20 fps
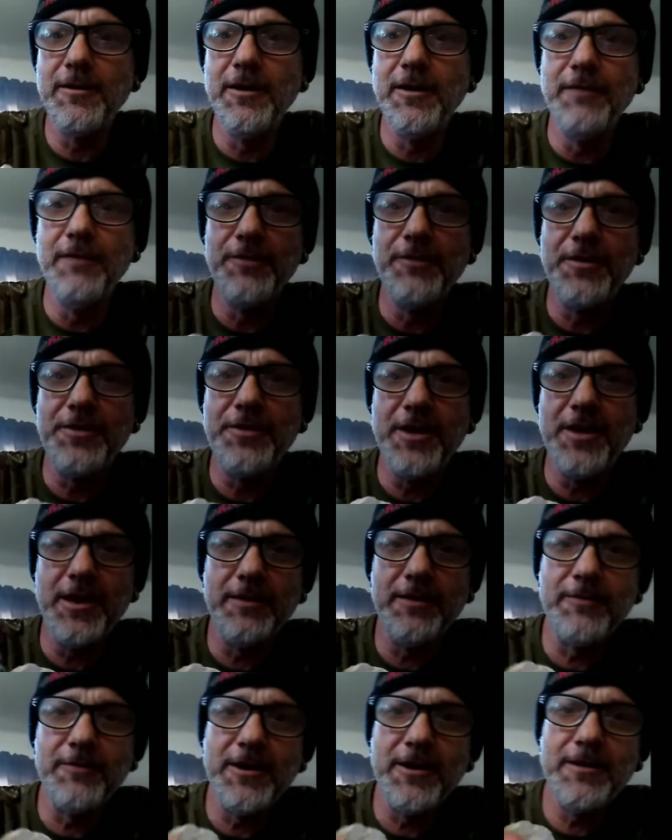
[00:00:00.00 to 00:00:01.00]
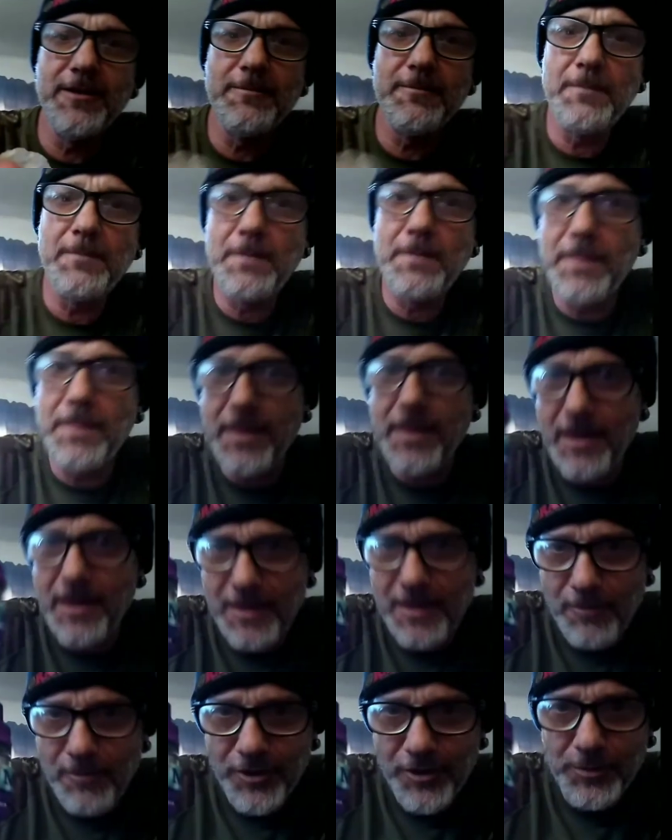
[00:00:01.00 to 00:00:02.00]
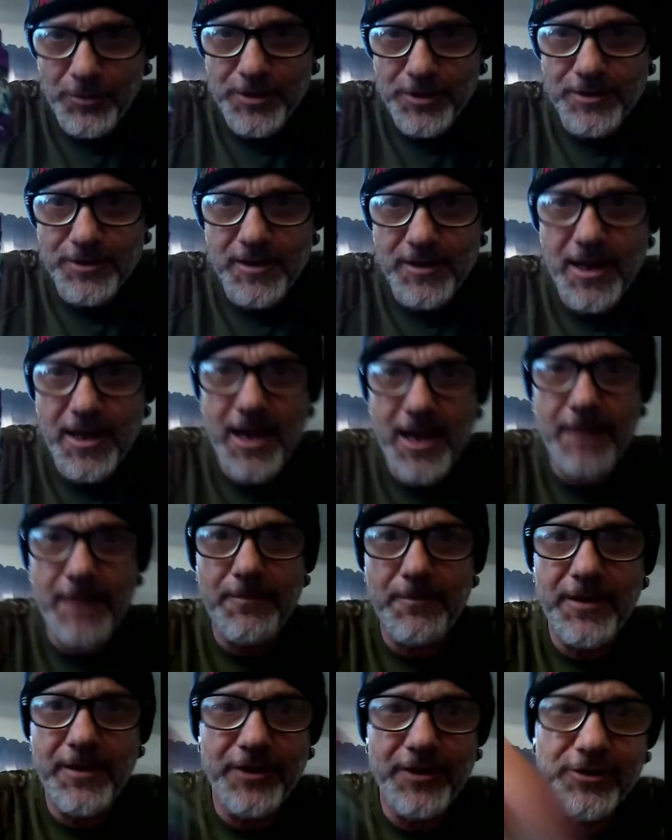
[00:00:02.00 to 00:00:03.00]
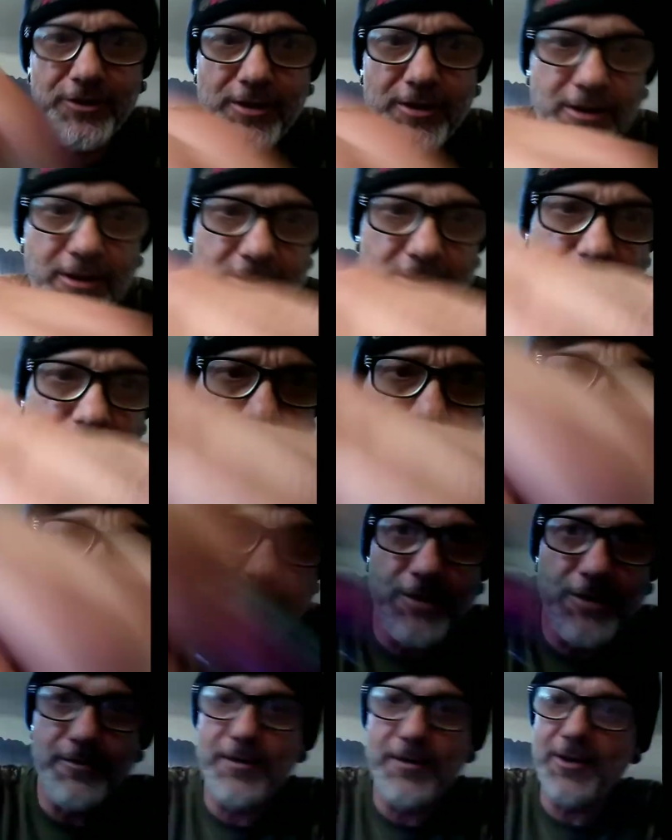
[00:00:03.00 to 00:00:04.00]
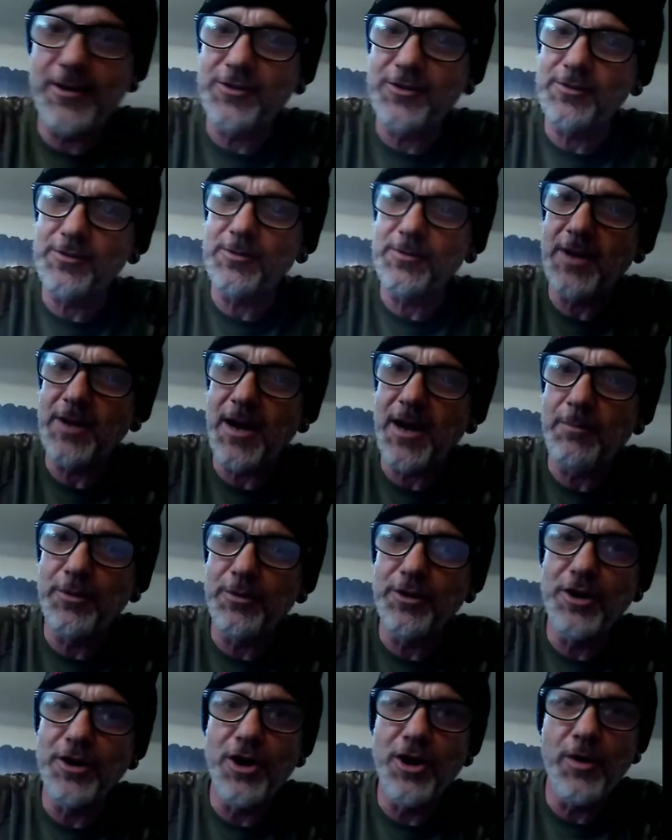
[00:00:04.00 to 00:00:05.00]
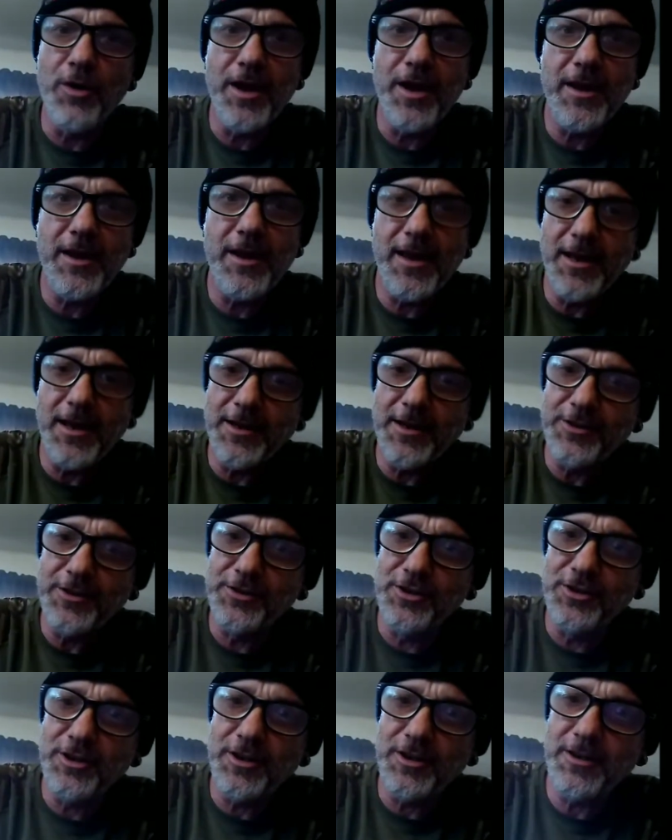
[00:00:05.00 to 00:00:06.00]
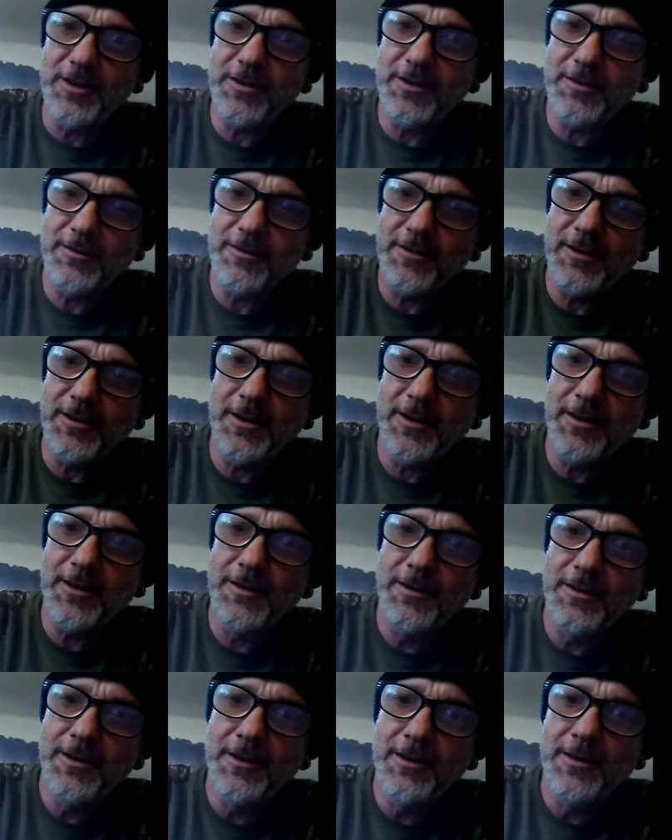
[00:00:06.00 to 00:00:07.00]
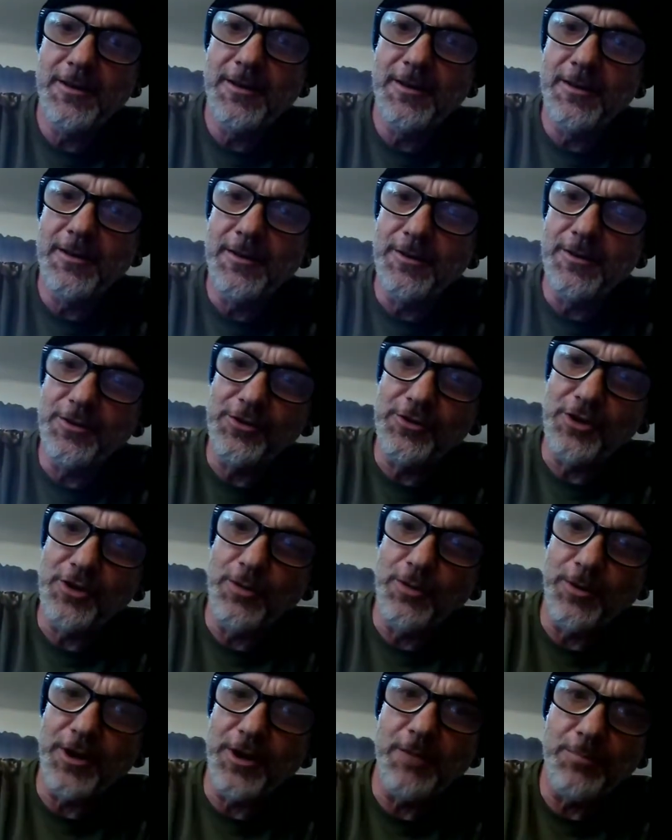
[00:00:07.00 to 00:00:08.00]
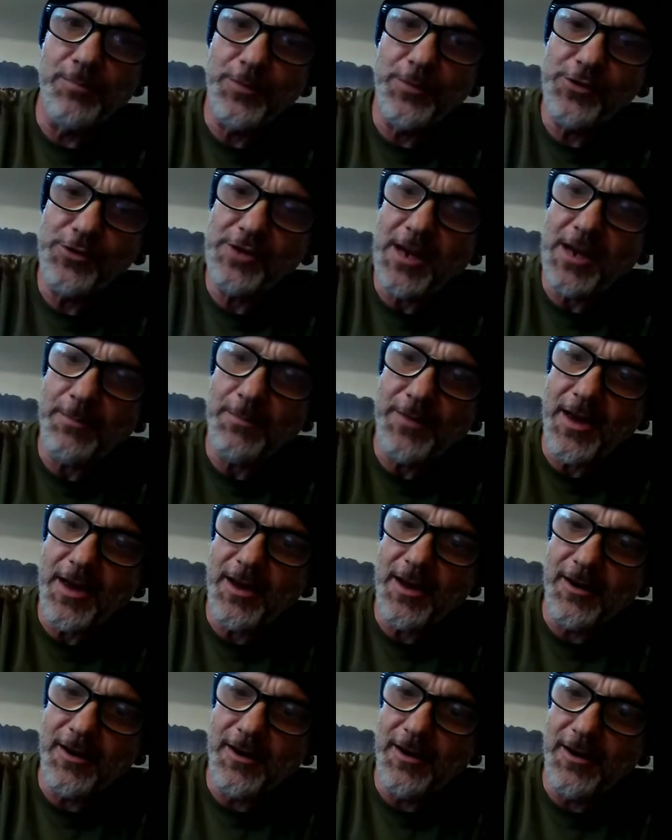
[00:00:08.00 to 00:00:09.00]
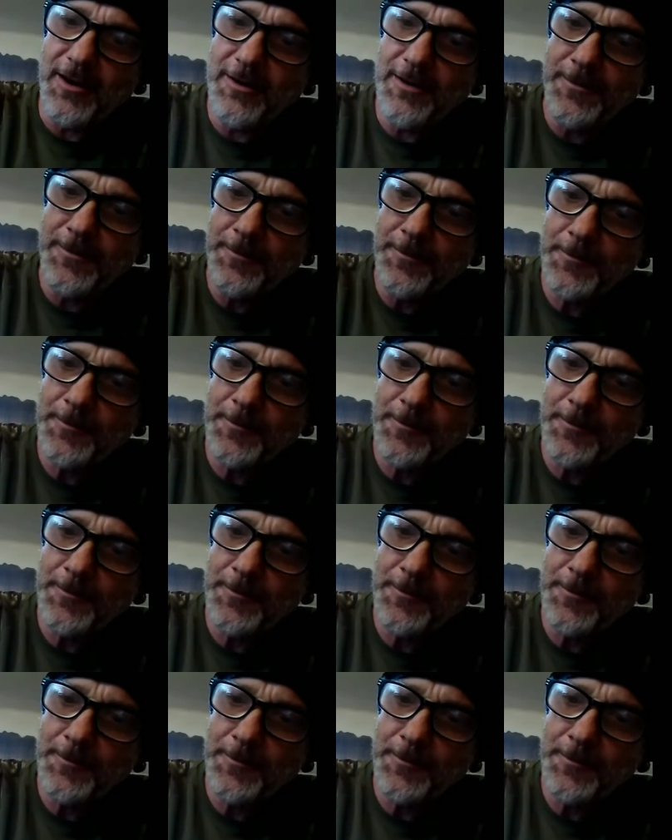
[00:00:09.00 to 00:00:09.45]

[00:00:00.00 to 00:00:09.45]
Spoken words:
of the thing, right? And then once we do that, it's not above, it's not below it, and it's good. Okay, so we're gonna snap that on,